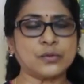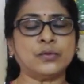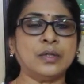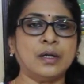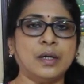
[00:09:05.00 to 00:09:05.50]

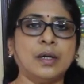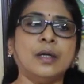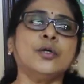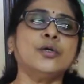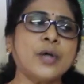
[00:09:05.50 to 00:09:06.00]
school.
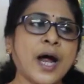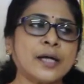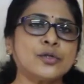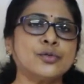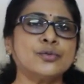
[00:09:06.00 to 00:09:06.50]
You
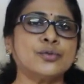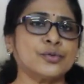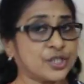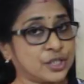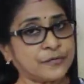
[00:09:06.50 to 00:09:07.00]
had to
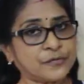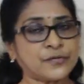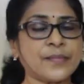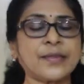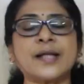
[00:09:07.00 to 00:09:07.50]
shift
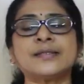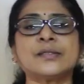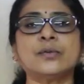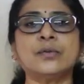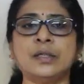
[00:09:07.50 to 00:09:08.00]
from that
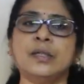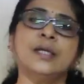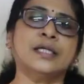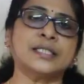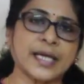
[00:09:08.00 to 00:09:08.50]
school,
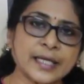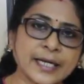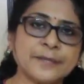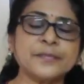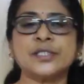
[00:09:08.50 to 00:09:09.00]
take an
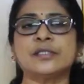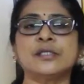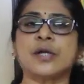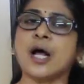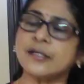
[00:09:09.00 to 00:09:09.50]
admission
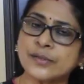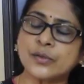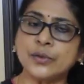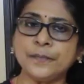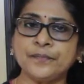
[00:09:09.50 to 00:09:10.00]
in our
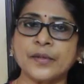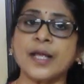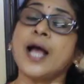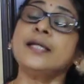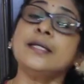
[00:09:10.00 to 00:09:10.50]
school,
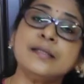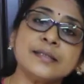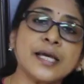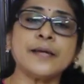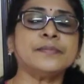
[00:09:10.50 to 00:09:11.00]
and at the
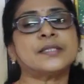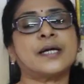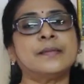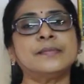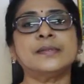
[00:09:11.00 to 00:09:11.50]
same
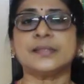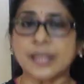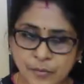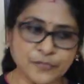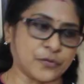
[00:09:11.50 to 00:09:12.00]
time,
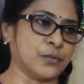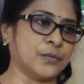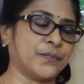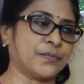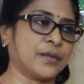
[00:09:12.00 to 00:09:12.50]
some of
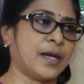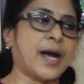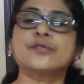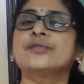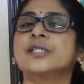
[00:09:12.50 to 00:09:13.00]
you
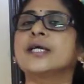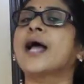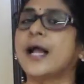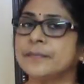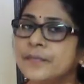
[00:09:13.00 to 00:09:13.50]
had to
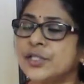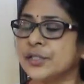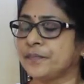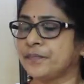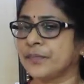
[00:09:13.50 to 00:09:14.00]
take
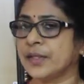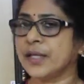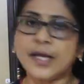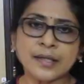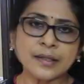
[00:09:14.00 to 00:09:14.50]
admission
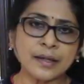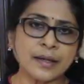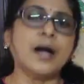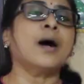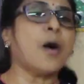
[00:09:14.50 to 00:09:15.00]
in
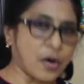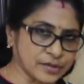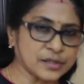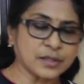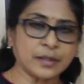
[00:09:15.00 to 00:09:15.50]
a
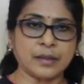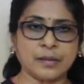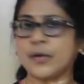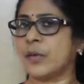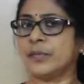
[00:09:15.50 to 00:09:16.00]
hostel,
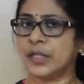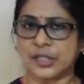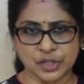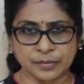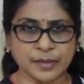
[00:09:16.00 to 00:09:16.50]

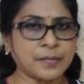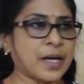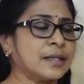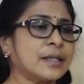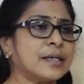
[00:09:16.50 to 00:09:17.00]
probably Chinmay
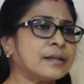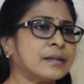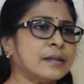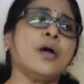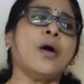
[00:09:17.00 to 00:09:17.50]

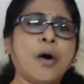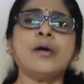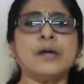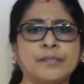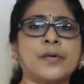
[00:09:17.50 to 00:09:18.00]
Balaniketan
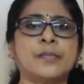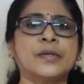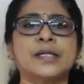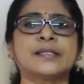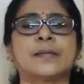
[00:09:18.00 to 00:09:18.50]
or
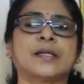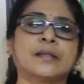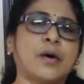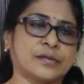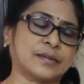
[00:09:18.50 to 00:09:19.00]
probably some
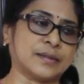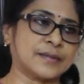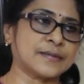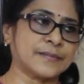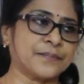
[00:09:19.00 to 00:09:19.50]
other
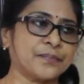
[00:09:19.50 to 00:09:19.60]
hostels.